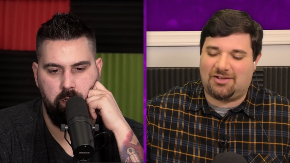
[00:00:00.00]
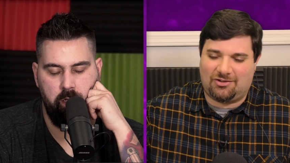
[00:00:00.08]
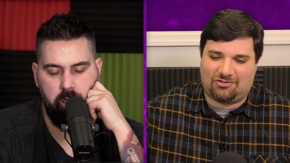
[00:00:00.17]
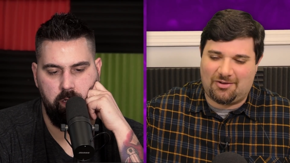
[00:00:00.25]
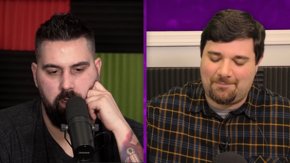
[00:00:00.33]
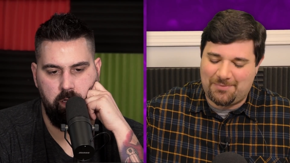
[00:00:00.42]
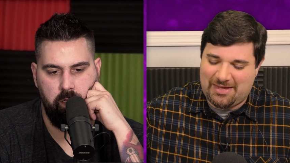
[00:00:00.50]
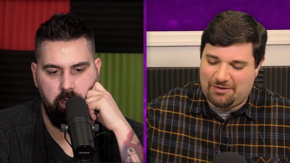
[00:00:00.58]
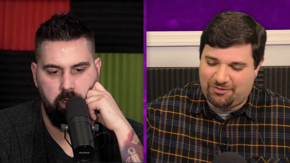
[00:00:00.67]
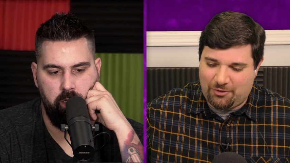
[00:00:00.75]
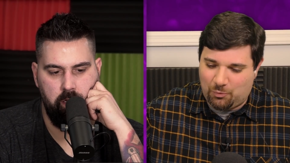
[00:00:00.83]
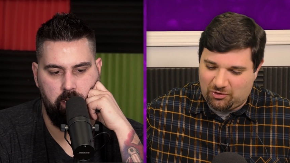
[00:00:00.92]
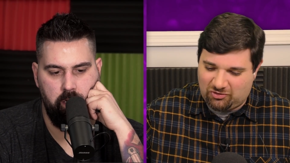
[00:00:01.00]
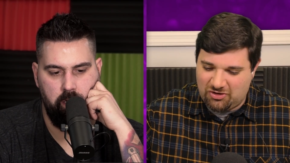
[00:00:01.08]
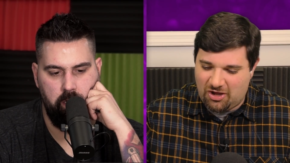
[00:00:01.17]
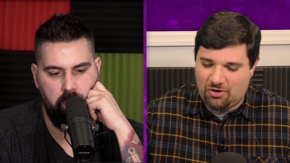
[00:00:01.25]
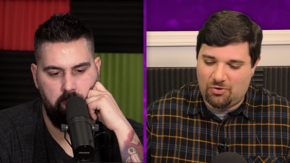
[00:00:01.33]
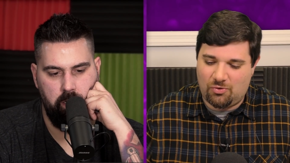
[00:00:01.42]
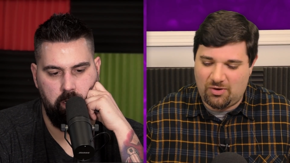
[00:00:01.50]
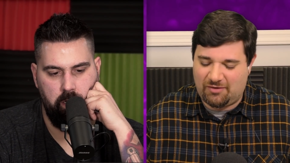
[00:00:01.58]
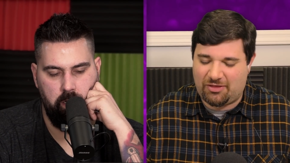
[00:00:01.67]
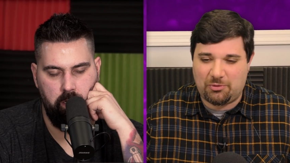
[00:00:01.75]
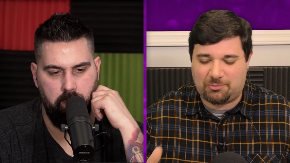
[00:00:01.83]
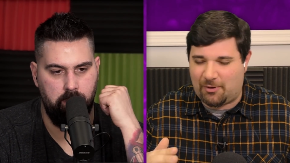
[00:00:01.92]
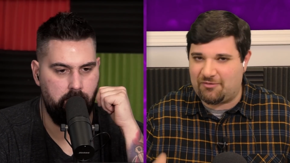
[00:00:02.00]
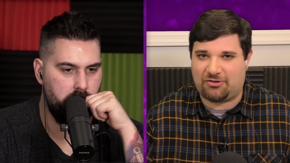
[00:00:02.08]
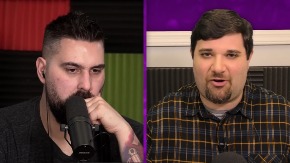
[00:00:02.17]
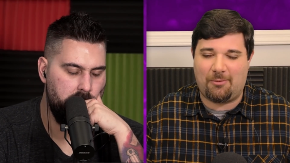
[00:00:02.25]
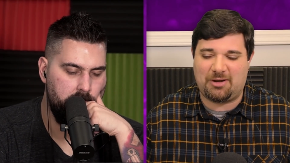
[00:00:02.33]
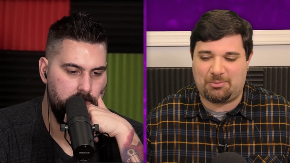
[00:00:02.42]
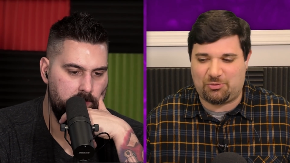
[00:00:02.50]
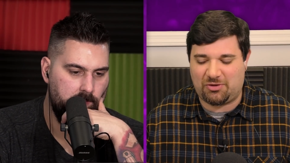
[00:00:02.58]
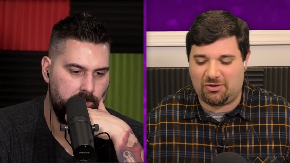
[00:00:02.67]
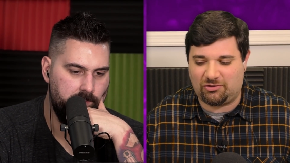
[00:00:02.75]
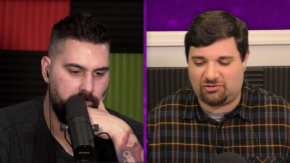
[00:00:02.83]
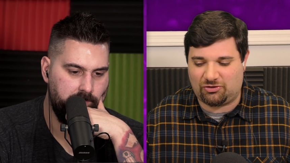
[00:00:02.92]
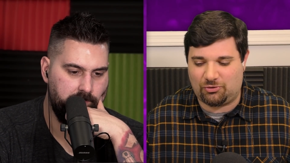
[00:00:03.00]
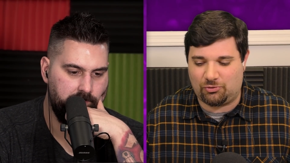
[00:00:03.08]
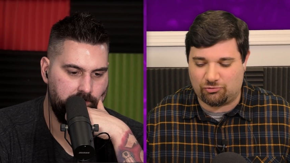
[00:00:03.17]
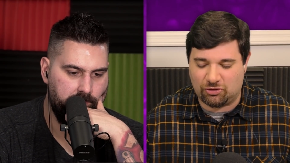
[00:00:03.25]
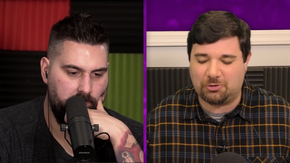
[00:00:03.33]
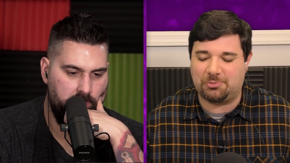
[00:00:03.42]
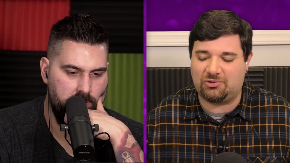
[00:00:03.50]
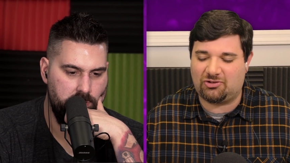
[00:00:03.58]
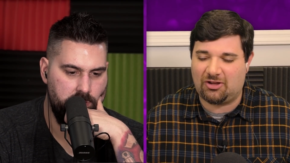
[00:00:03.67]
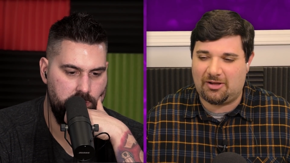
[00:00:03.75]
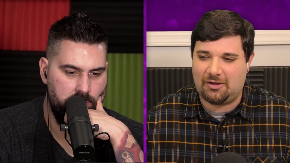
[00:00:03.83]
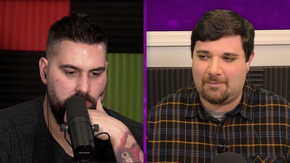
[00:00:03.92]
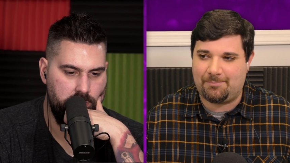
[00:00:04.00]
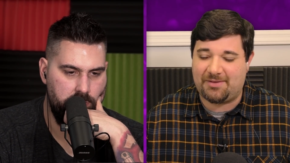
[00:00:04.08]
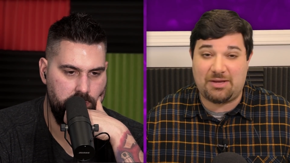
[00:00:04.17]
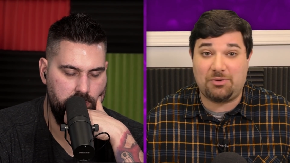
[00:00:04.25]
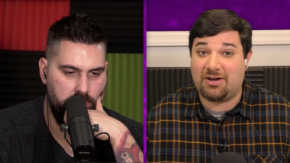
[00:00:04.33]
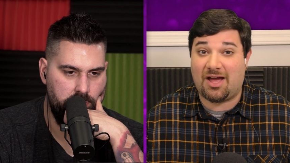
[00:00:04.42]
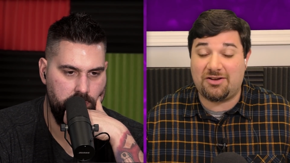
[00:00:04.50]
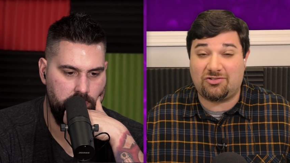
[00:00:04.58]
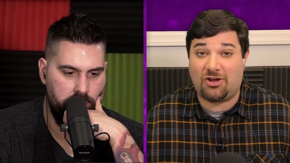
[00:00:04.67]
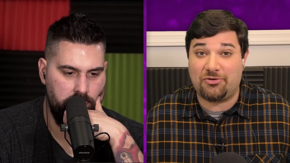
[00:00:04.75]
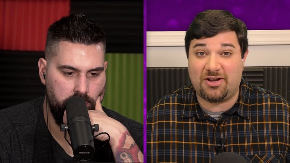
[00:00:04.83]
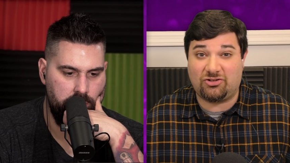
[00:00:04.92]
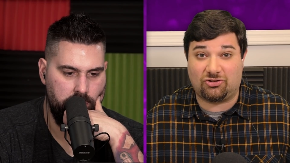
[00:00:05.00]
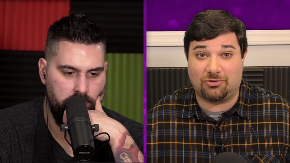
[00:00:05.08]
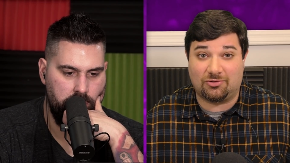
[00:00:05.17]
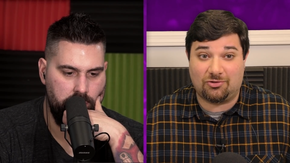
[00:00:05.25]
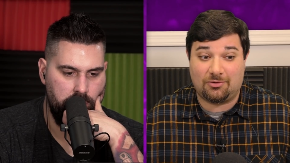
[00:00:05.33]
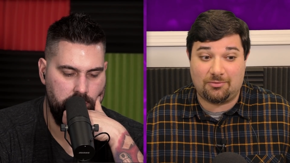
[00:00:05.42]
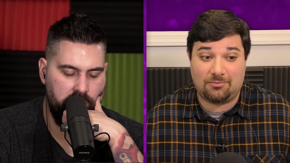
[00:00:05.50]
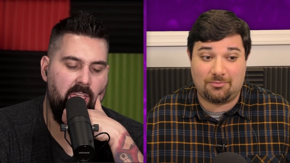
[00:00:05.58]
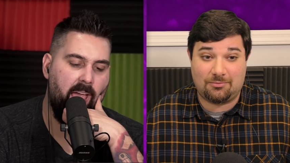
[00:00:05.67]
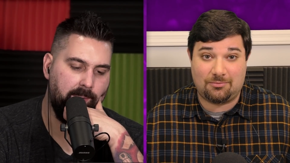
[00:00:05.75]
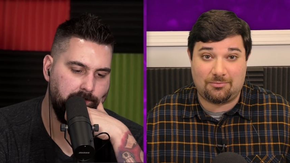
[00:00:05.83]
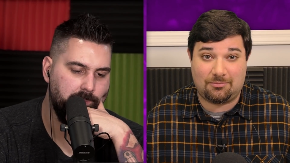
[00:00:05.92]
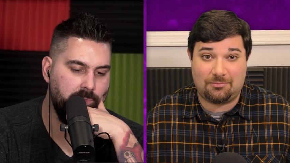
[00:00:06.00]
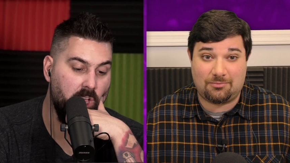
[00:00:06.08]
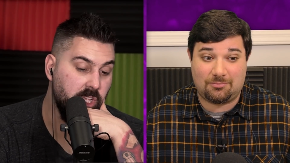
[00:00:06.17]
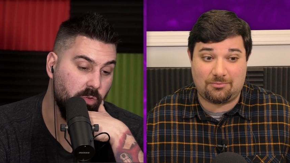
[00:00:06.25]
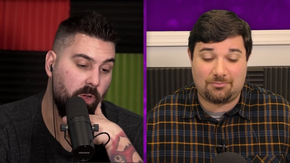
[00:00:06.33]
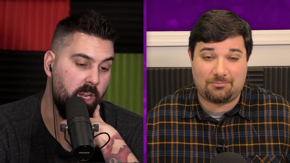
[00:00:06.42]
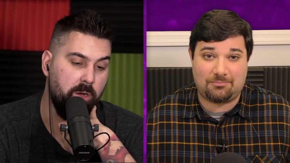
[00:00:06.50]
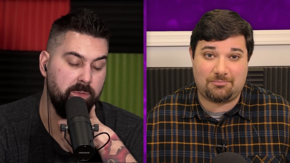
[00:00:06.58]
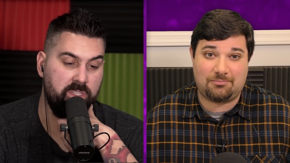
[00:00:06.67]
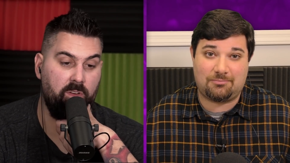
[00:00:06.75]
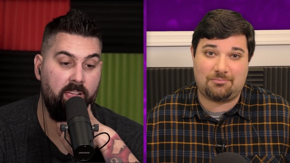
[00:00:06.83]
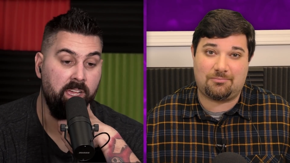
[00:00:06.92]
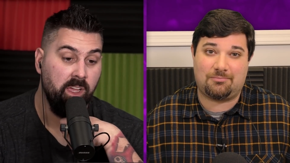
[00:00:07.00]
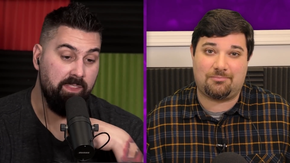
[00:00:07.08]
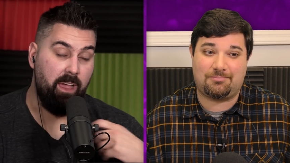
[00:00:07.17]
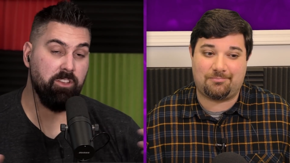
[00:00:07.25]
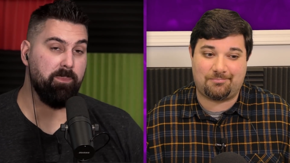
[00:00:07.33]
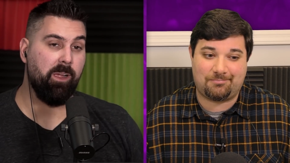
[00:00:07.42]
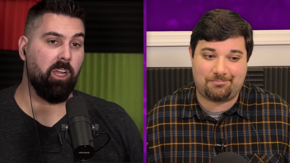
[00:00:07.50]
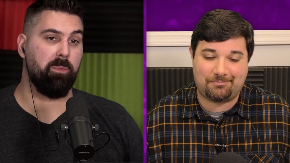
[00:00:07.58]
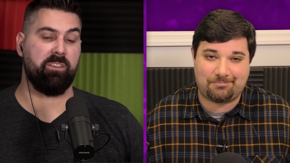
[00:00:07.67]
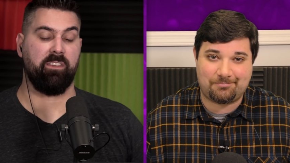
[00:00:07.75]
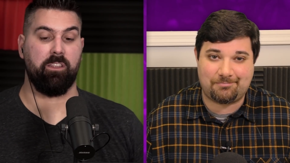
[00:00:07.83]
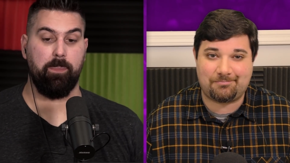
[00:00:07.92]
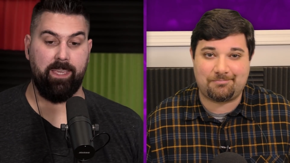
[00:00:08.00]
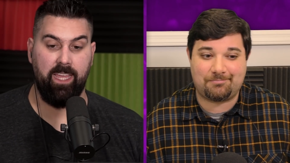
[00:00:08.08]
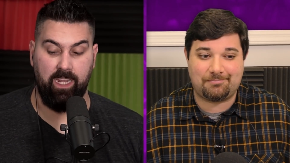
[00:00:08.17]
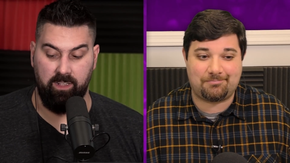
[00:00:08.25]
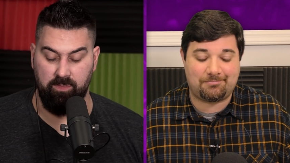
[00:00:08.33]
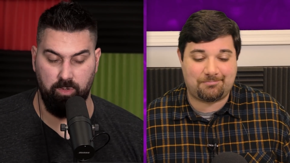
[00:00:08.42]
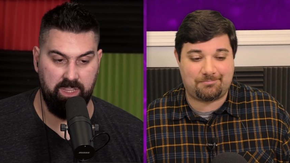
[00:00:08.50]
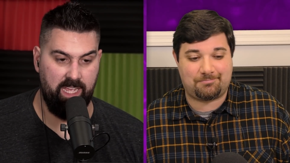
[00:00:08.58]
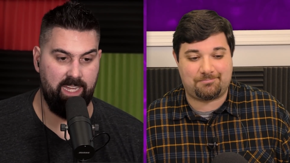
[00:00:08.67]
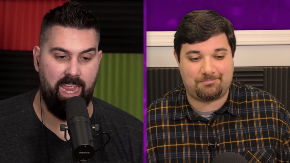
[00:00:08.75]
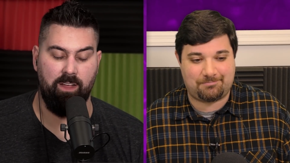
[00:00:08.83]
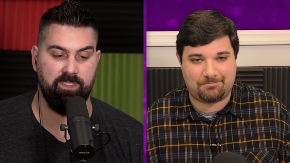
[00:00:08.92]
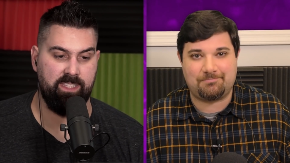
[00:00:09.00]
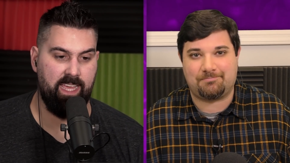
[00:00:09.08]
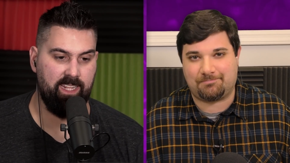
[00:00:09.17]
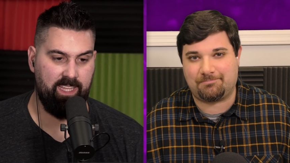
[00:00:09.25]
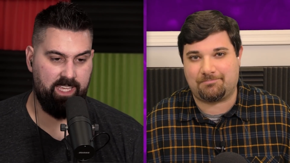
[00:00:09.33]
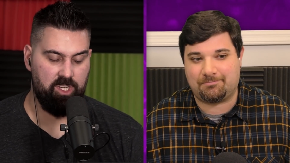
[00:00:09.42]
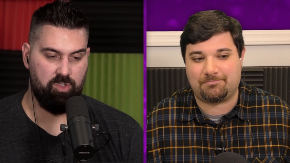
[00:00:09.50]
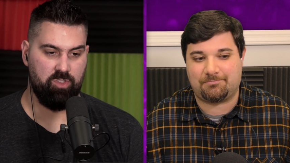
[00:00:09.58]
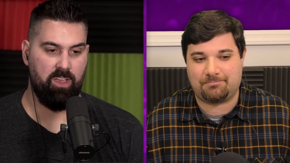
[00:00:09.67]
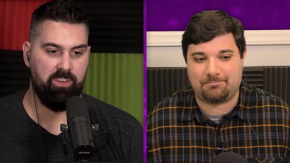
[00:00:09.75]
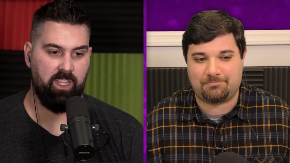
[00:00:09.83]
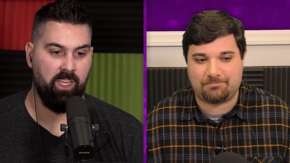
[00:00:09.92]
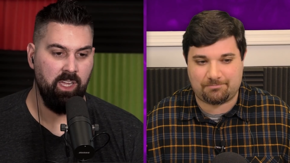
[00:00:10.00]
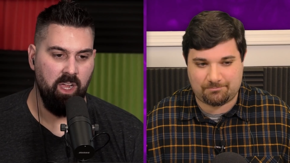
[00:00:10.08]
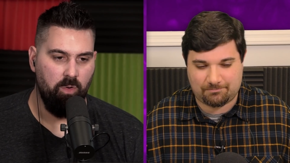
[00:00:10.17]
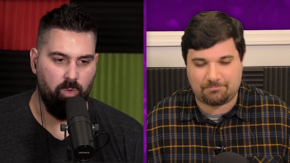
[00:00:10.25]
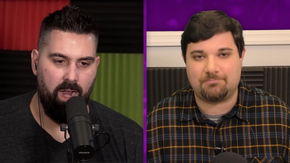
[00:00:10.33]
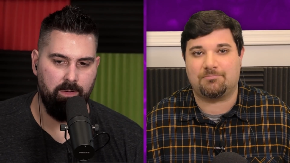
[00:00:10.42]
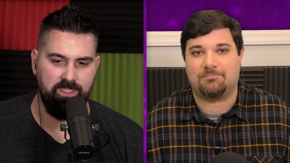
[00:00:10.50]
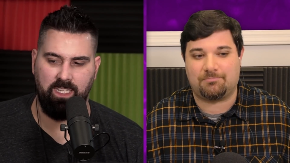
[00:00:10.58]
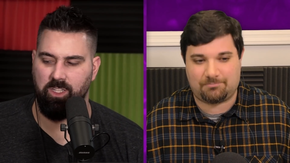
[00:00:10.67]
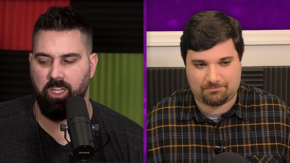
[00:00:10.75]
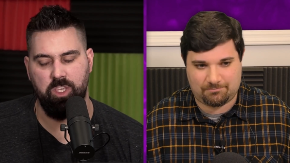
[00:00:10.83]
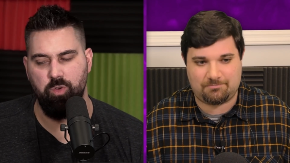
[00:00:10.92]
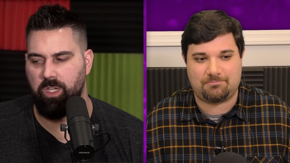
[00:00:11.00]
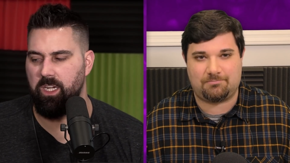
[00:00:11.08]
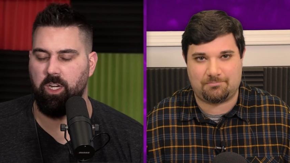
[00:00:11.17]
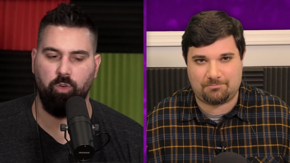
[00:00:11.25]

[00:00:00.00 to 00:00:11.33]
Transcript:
Speaker 1: is, if there was perfect harmony between those two groups, he would have gotten his 100 issues.
Speaker 2: Yeah. No, you're 100% right. That was my argument since the beginning when they announced that at like issue 70, where I was like, look, you can